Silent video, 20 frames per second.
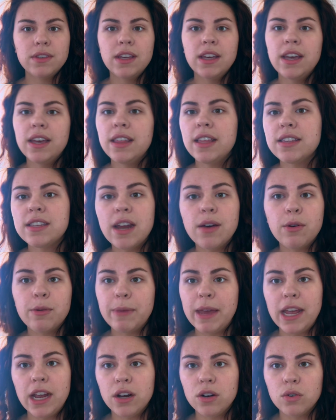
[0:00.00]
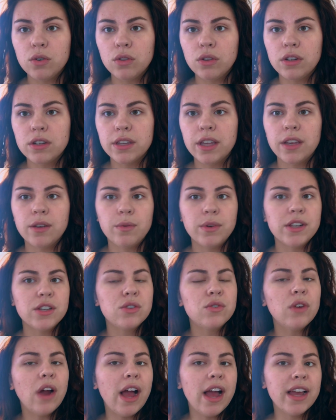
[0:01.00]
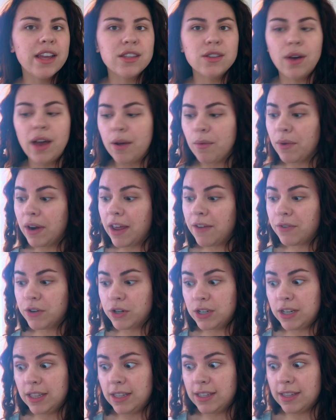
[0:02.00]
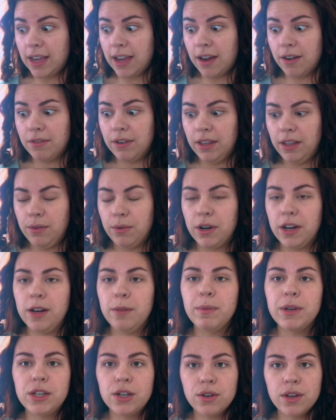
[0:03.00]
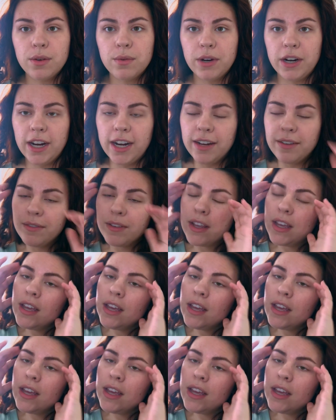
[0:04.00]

And that's not what my hair looks like when it's dry, so when I first did this I got really worried, but don't get worried.